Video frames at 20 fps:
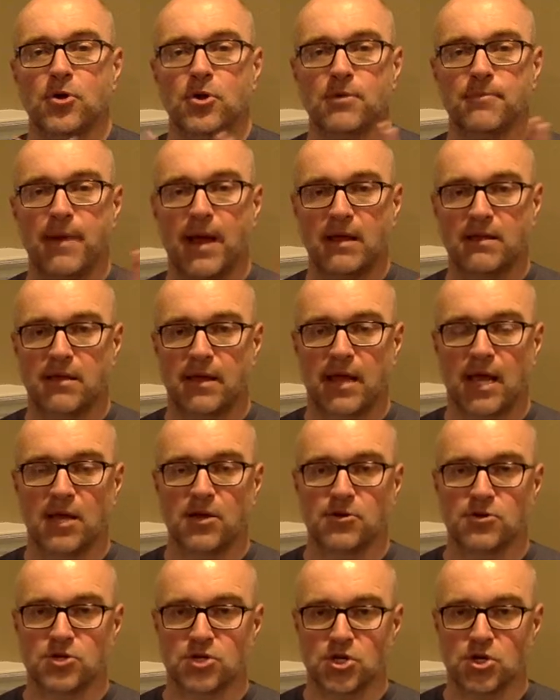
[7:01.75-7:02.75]
you basically get
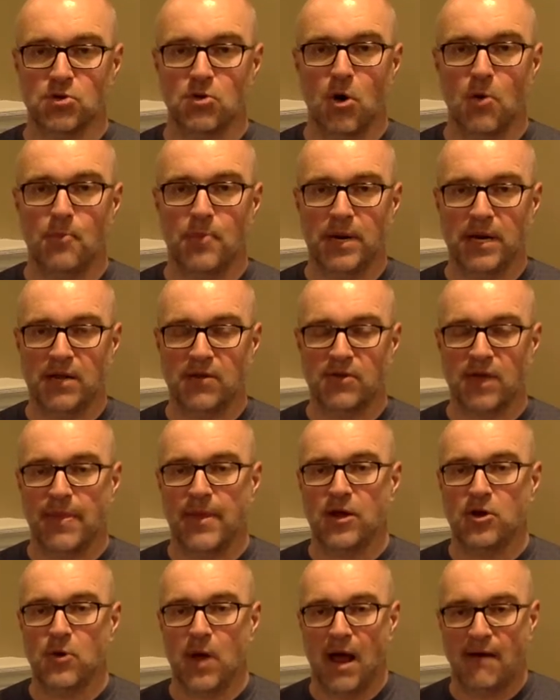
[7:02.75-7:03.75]
your 2 openings, and
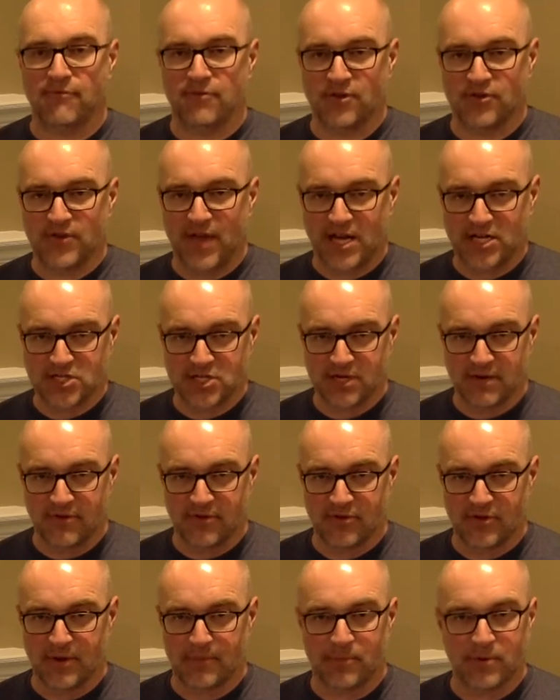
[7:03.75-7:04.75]
then you have the section of the
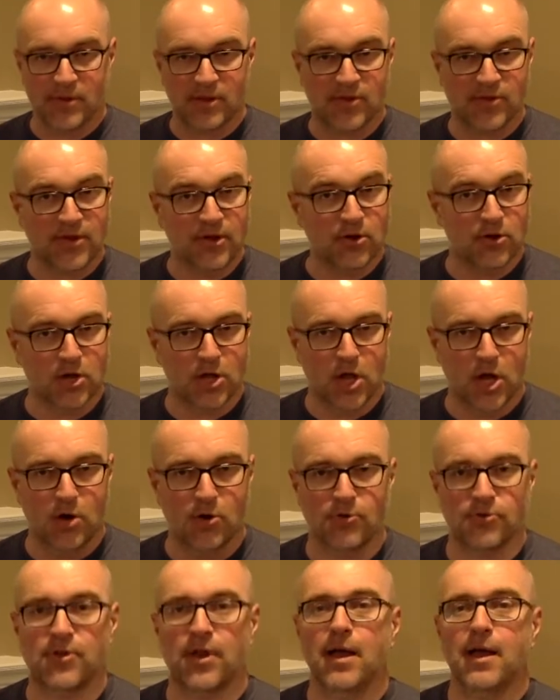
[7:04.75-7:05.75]
zipper that's still
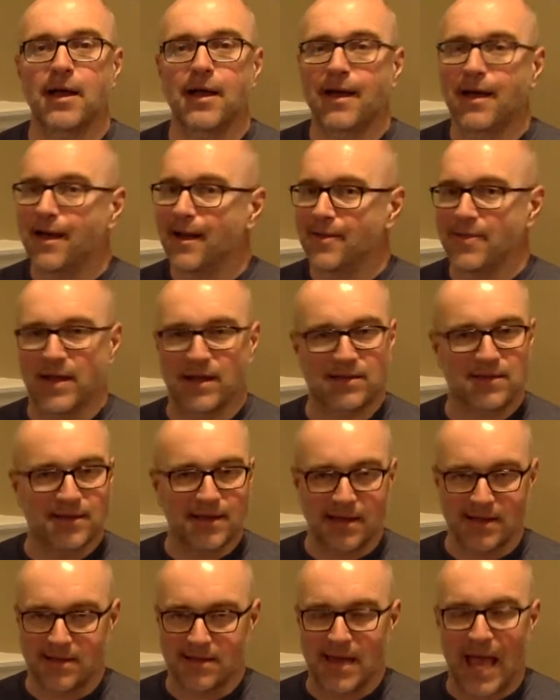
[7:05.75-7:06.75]
closed. That's the
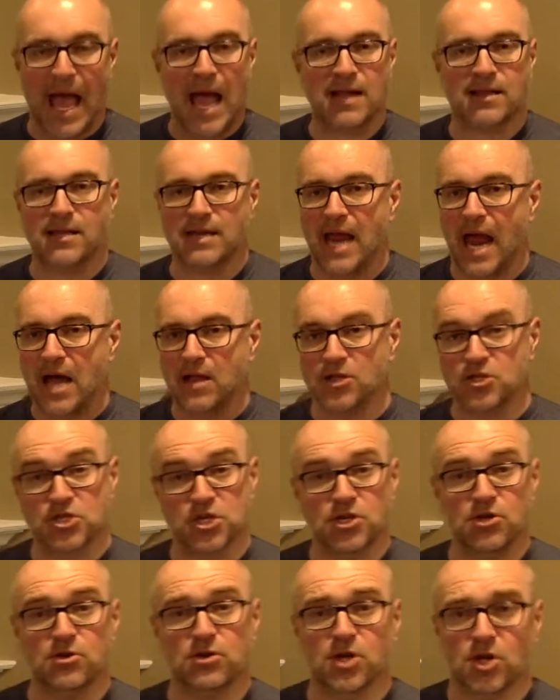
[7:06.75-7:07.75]
exact
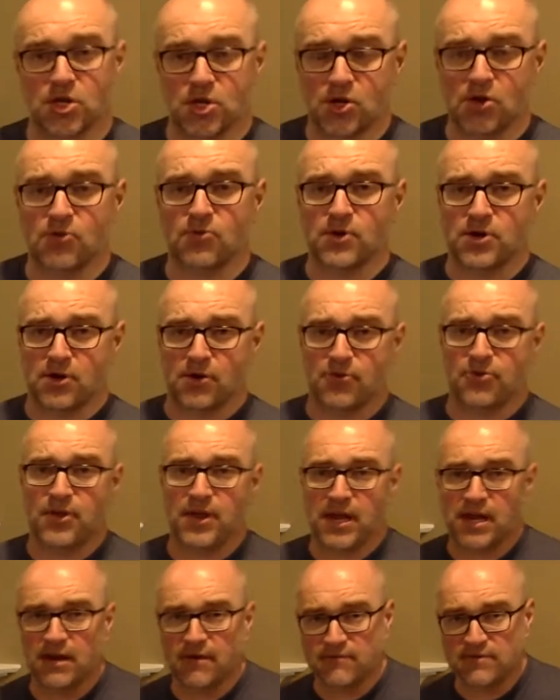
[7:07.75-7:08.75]
analogy you can use when you're
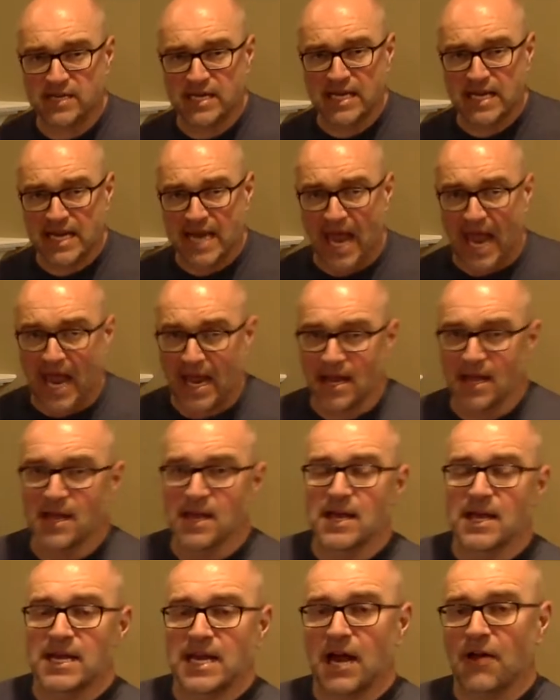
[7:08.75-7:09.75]
thinking of DNA.
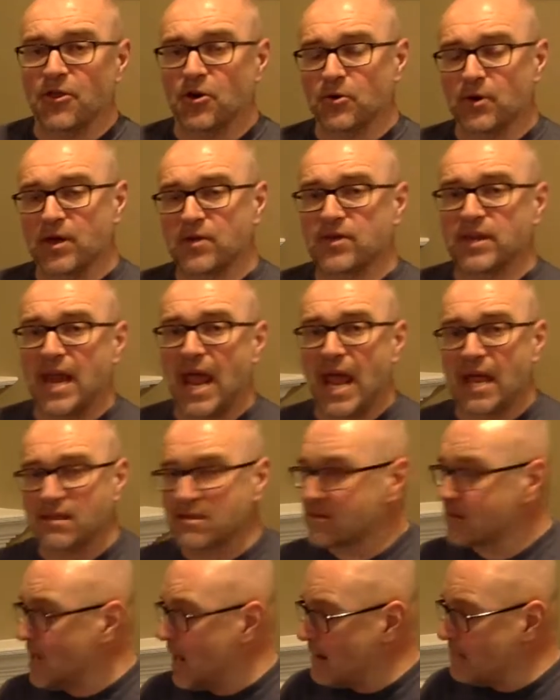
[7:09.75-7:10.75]
Now, there is an
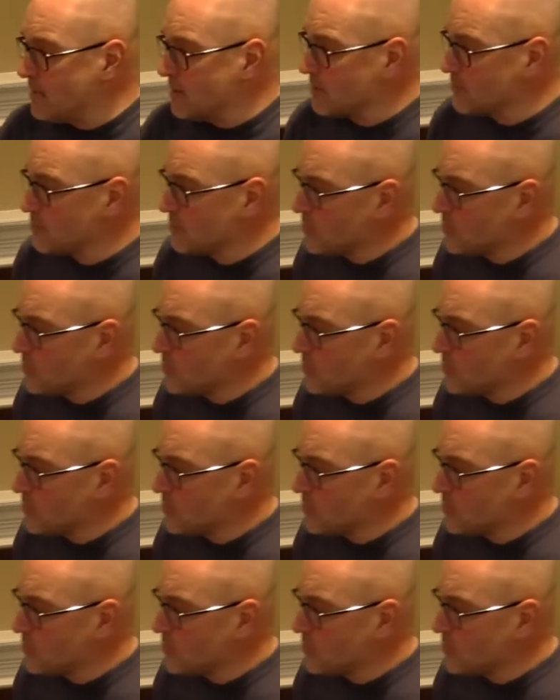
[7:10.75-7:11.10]
enzyme that's